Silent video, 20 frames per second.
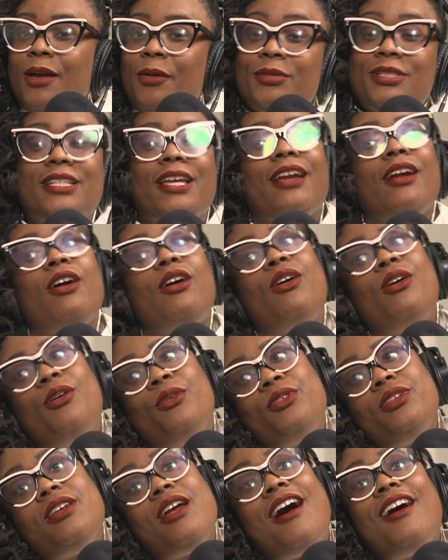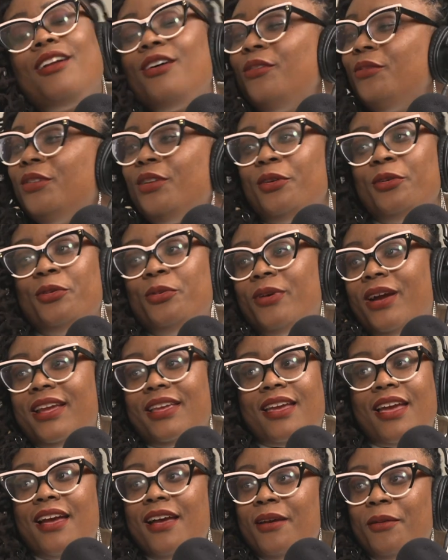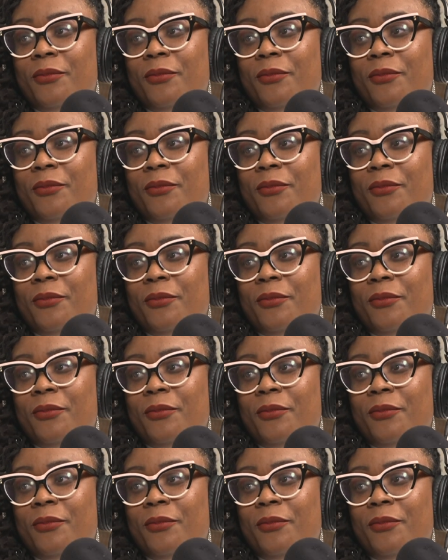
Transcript: I was like, oh, y'all don't know who I am.